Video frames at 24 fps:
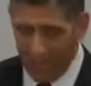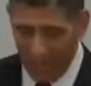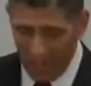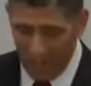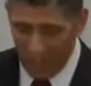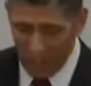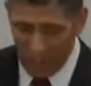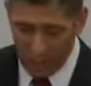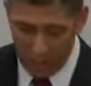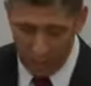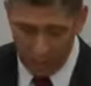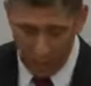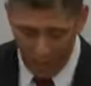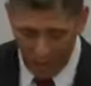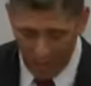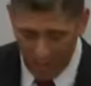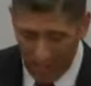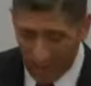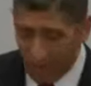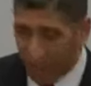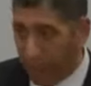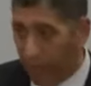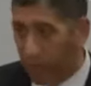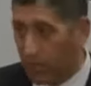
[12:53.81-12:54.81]
Sure. Well,
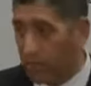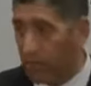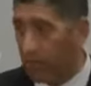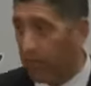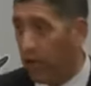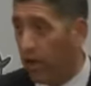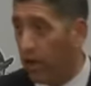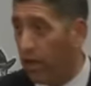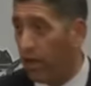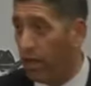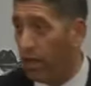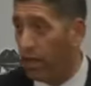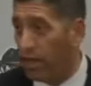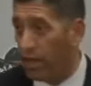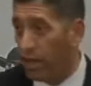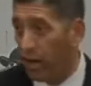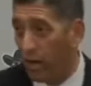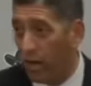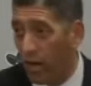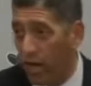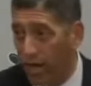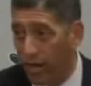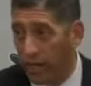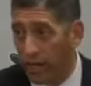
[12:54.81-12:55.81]
uh, first of all, you
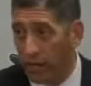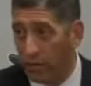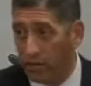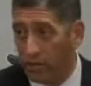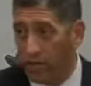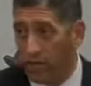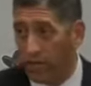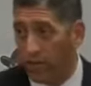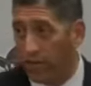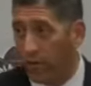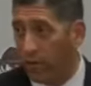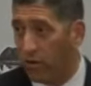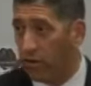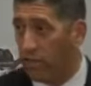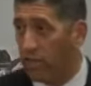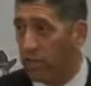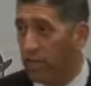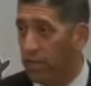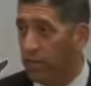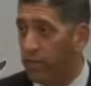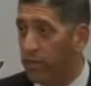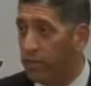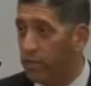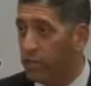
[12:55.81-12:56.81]
know, I know Jeff Hurd, the
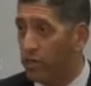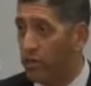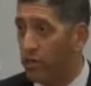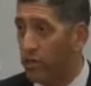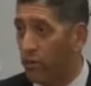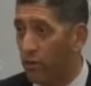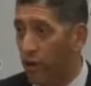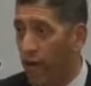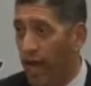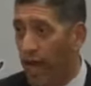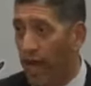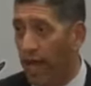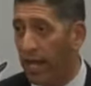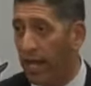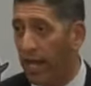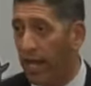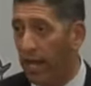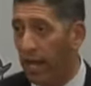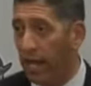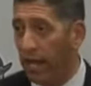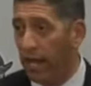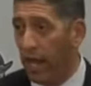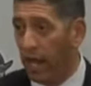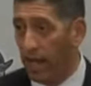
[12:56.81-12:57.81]
commissioner of the WAC.
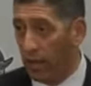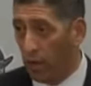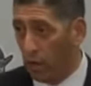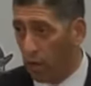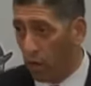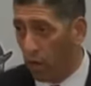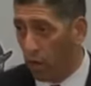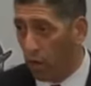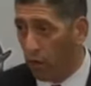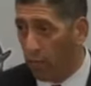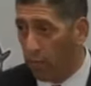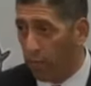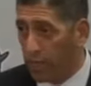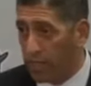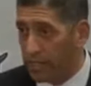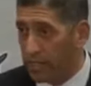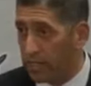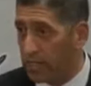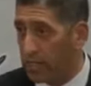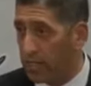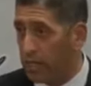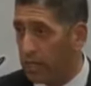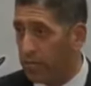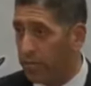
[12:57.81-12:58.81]
I know Karl
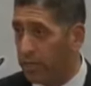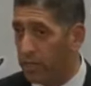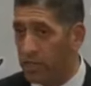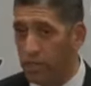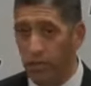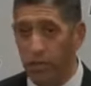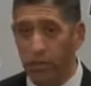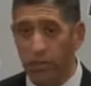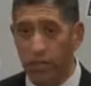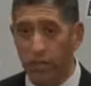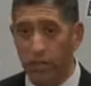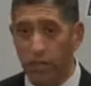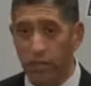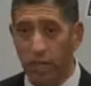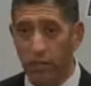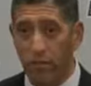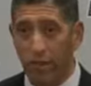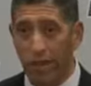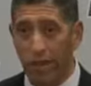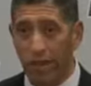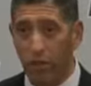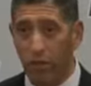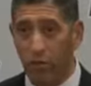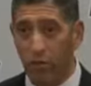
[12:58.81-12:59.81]
Benson, the commissioner of the Sun
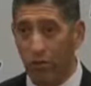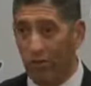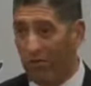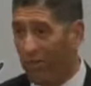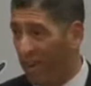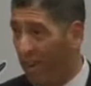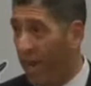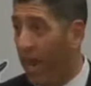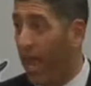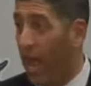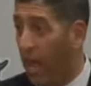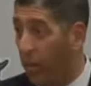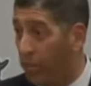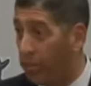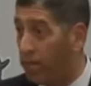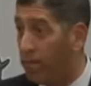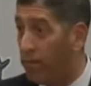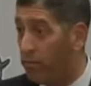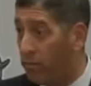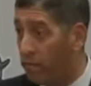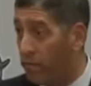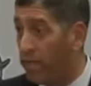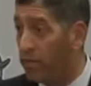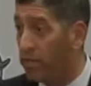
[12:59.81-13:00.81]
Belt. We're very happy to
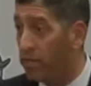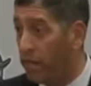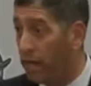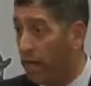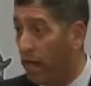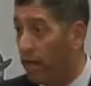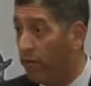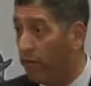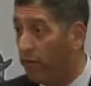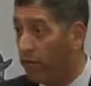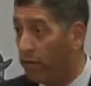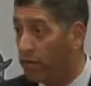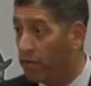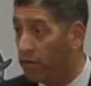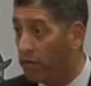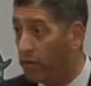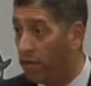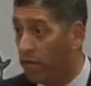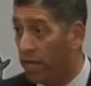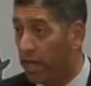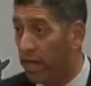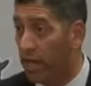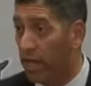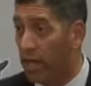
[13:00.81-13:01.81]
be in the conference,
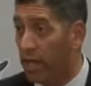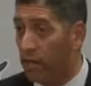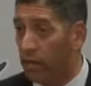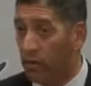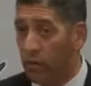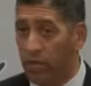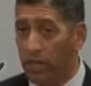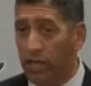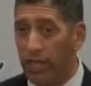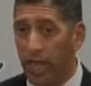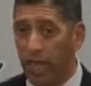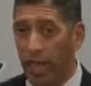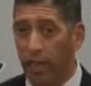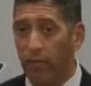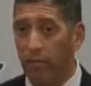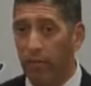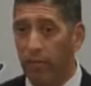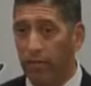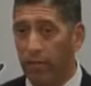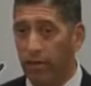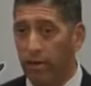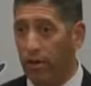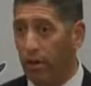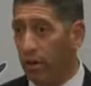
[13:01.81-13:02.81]
okay? We can't be
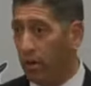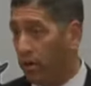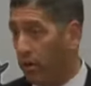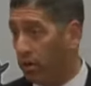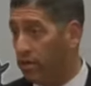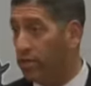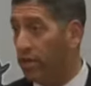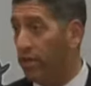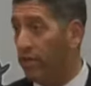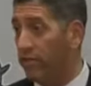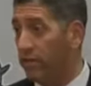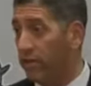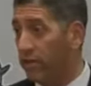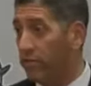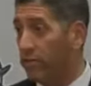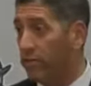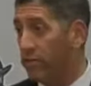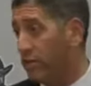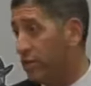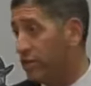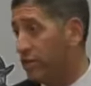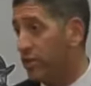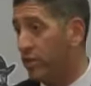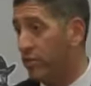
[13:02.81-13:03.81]
putting ourselves in a
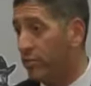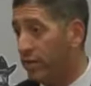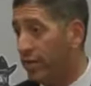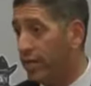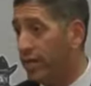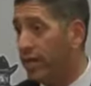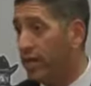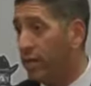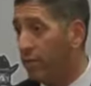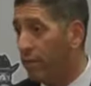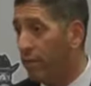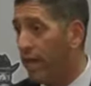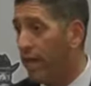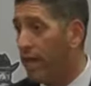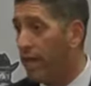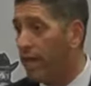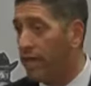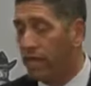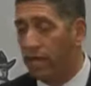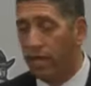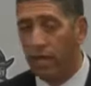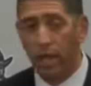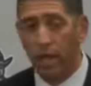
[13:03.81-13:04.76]
position to be independent.